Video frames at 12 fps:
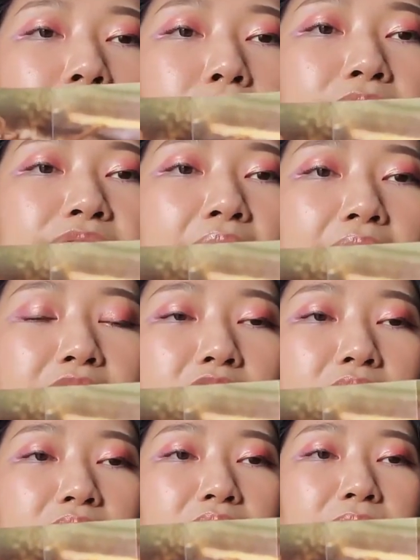
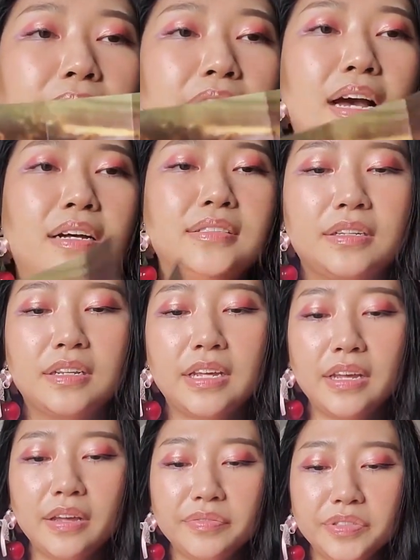perfection, because it
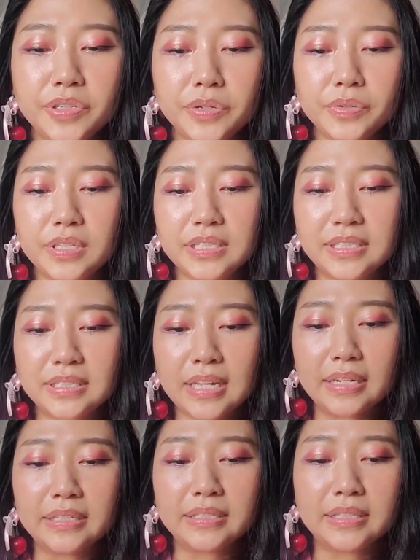gives you the
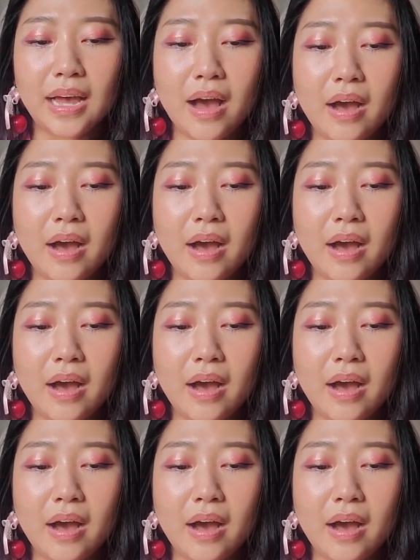sense